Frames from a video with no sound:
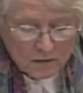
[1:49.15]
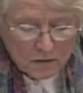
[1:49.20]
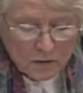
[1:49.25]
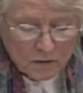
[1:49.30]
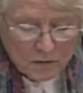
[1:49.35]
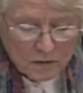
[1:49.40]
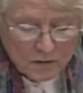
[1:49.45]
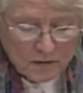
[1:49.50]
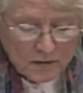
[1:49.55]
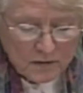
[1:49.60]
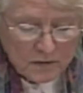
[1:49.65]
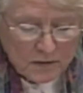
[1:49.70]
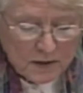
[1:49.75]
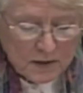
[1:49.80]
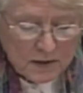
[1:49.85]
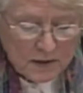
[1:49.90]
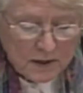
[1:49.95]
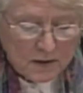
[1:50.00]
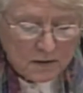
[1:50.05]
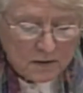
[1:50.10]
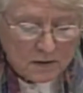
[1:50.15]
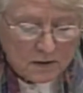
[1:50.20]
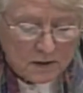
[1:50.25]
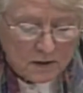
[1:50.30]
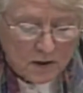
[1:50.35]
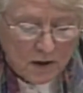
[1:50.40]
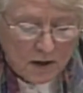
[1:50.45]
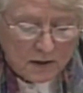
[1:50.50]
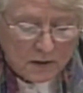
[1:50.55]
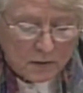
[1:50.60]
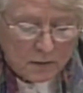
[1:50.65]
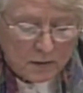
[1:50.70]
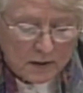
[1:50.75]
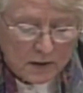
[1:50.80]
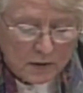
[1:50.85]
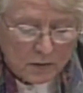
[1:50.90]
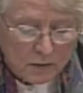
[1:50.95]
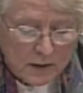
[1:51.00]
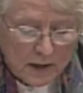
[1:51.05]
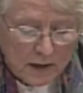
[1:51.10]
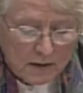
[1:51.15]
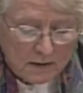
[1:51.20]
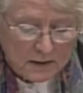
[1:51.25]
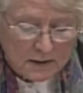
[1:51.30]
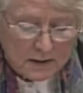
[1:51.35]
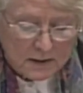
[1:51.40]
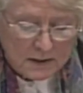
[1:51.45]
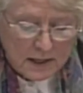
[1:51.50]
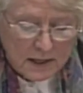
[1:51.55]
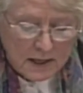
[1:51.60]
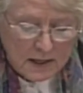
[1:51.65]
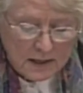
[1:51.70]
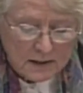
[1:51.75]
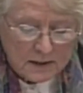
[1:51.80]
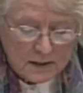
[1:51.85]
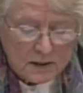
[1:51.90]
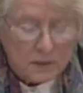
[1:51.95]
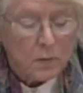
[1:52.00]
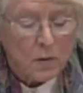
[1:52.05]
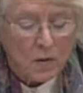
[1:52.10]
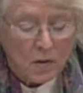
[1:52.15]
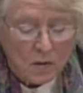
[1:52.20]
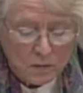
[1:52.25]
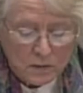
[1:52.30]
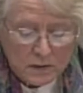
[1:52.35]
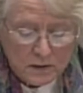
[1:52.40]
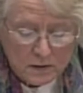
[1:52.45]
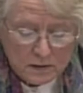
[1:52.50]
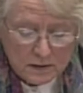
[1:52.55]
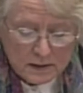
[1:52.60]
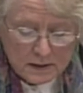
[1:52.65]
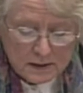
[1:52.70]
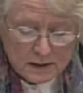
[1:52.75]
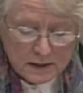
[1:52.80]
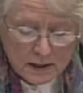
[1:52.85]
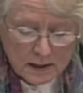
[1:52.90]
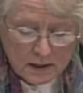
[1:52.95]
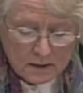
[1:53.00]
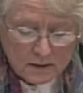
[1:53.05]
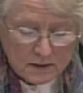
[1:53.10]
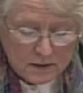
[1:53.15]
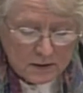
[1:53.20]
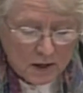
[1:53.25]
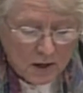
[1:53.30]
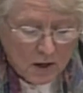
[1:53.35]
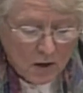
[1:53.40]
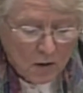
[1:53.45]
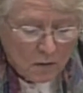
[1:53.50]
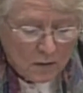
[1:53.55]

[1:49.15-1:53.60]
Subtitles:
for over 15 years, locked 23 hours a day in small windowless cells